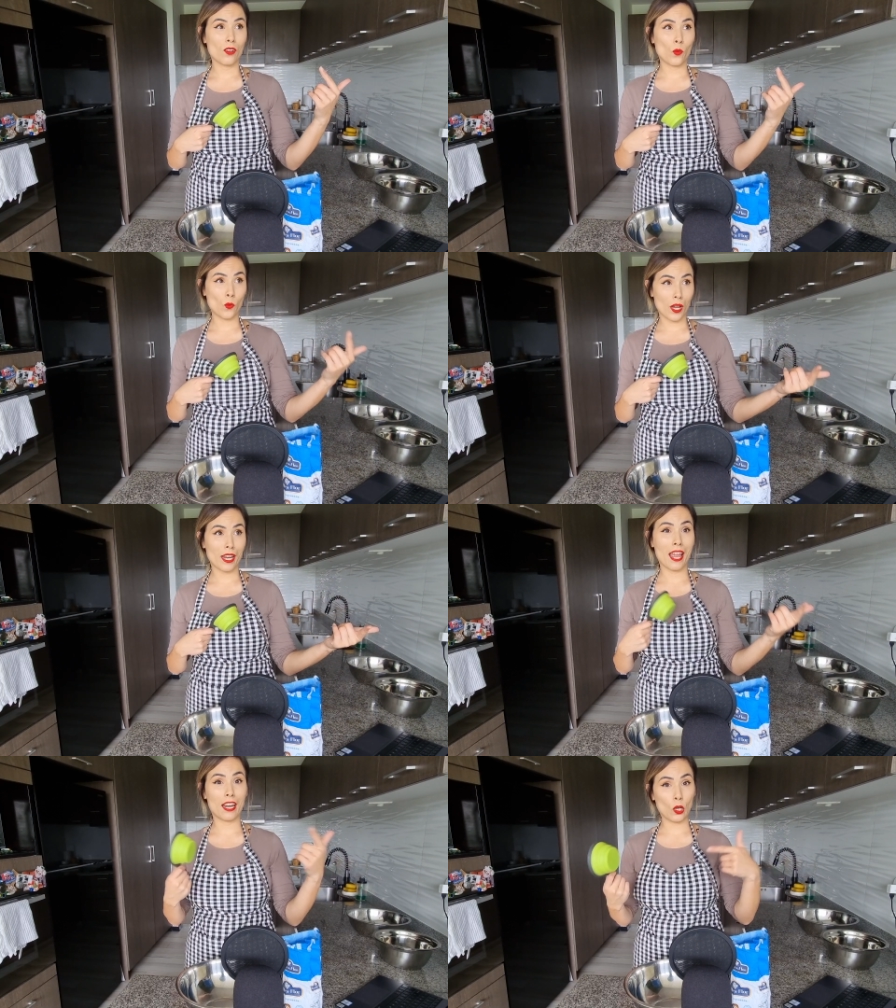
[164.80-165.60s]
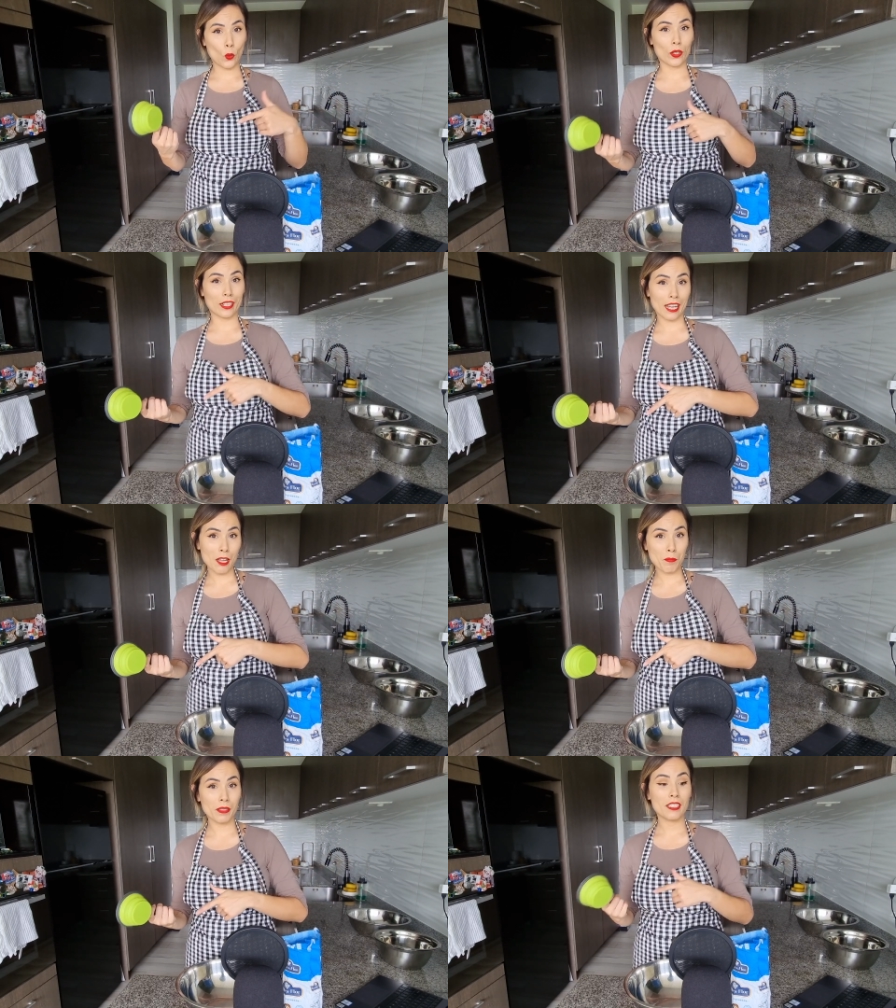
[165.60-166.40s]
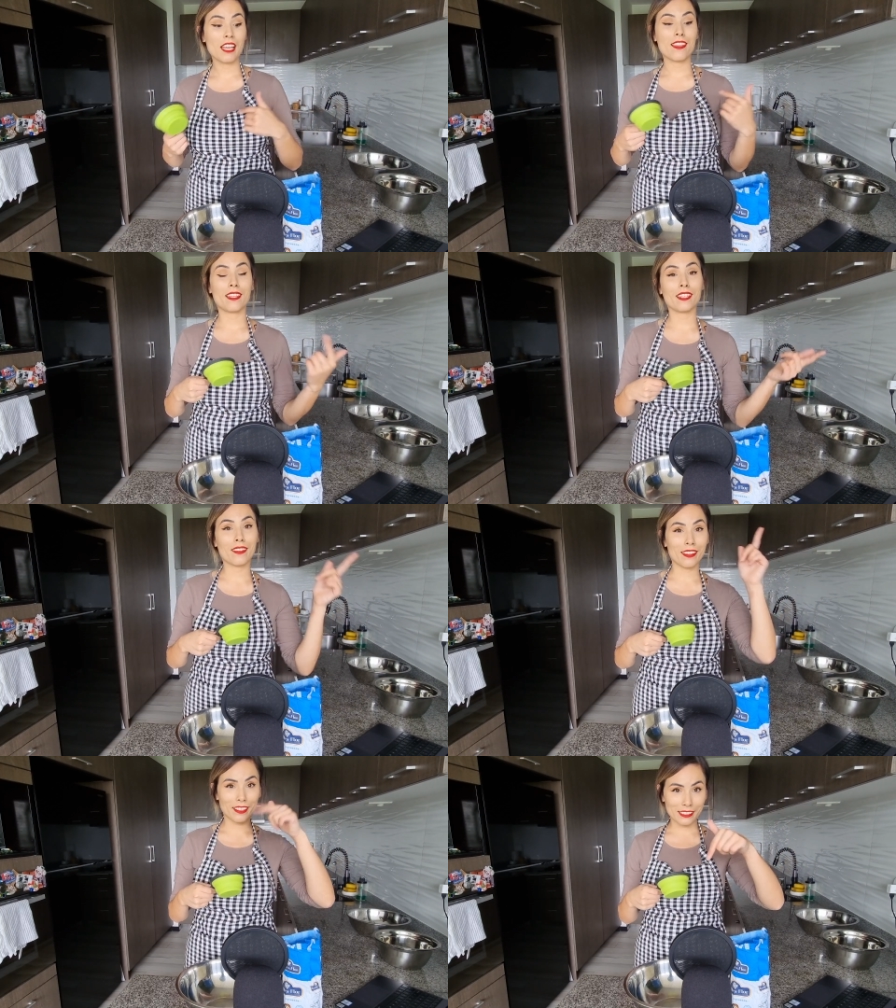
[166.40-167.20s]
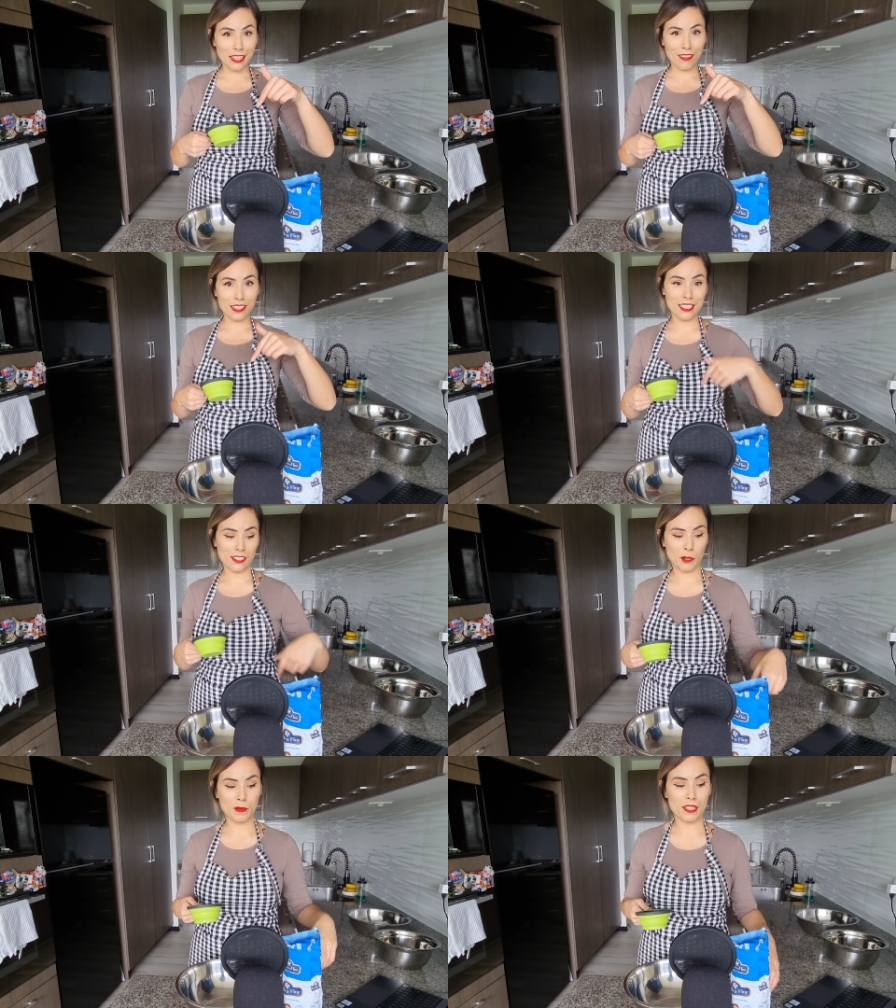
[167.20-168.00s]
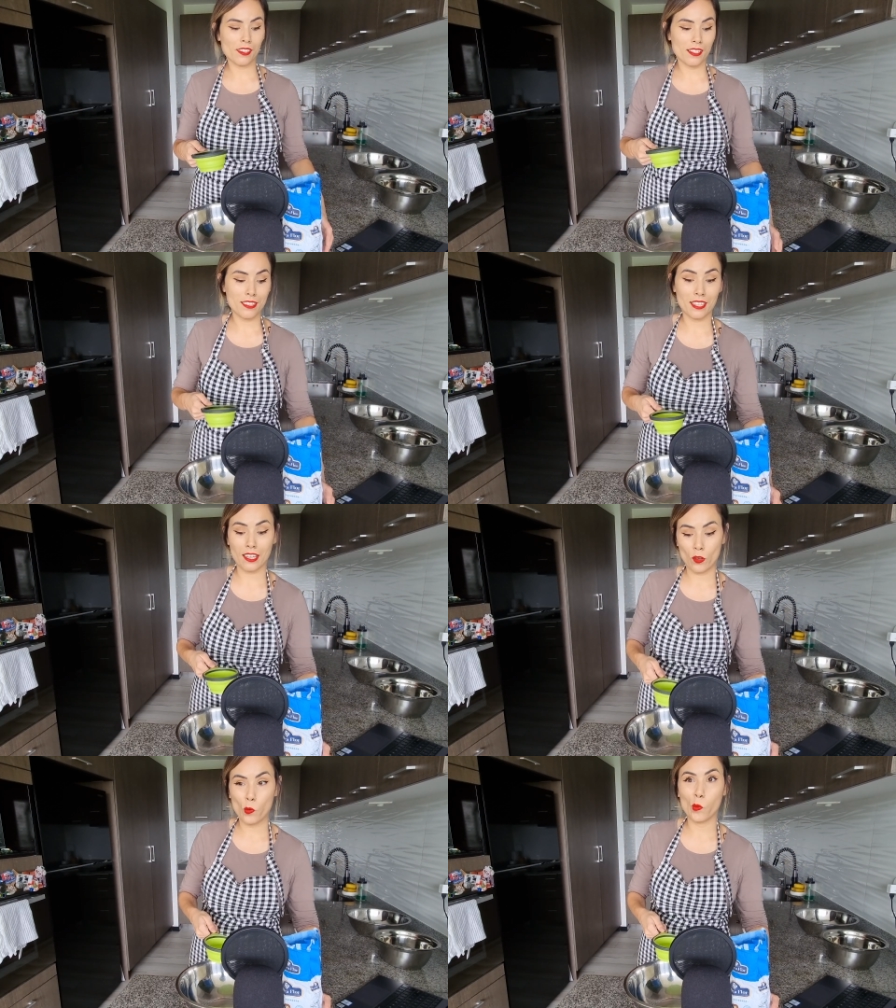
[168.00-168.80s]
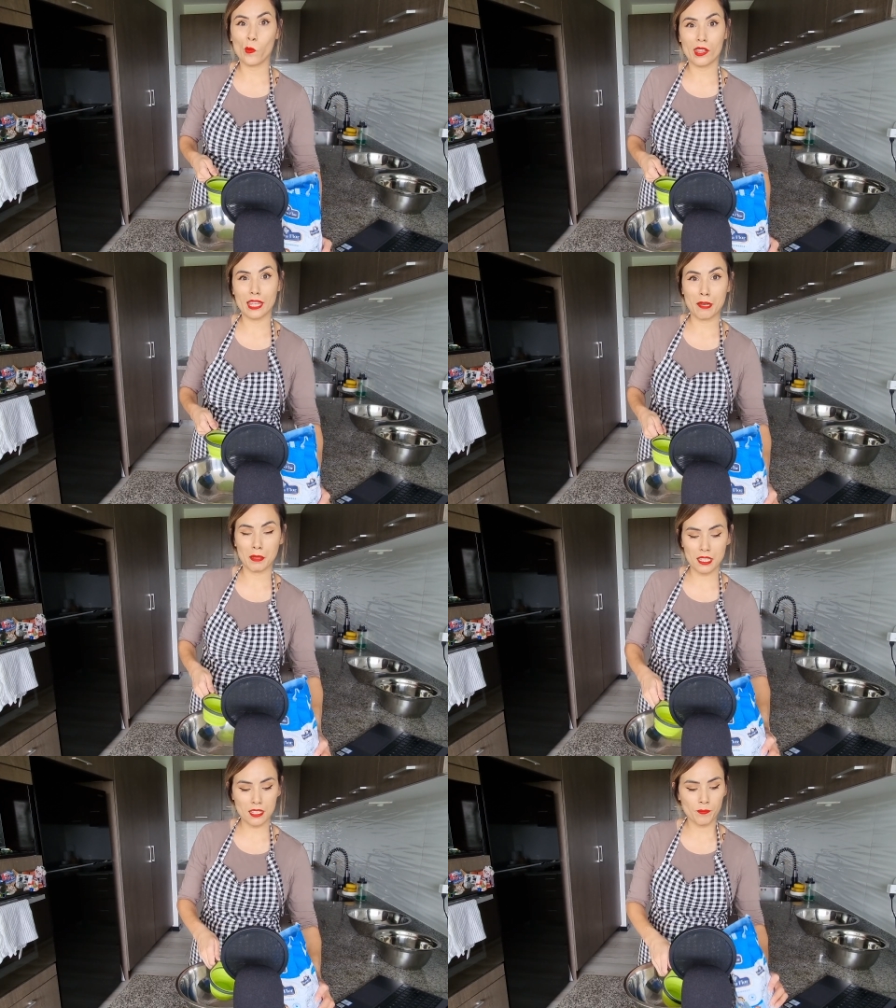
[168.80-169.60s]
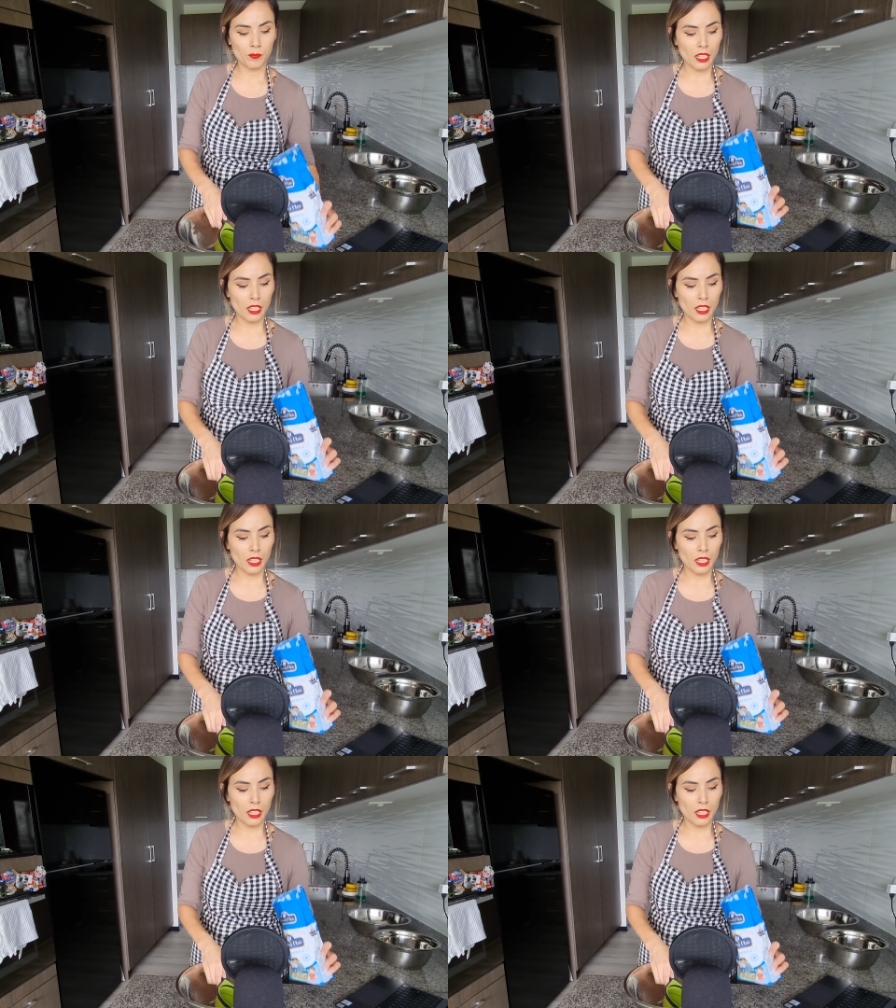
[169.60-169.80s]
1¼ cup, then you can look down the description, you can see what that means.